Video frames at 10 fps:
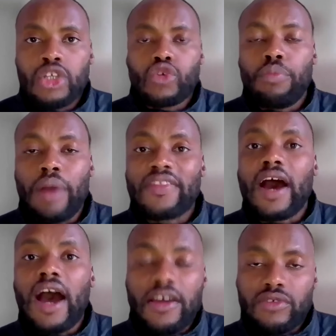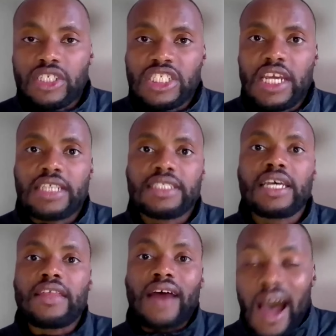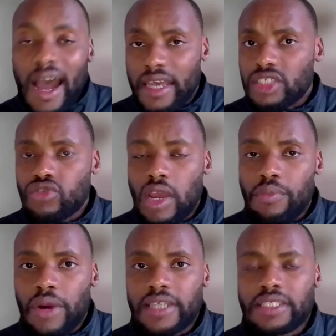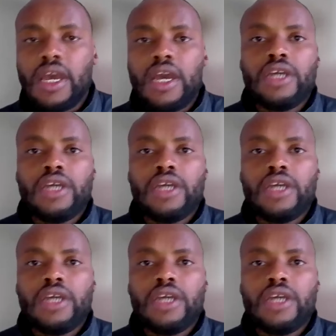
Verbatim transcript: to buy the 100 shares at the higher strike price.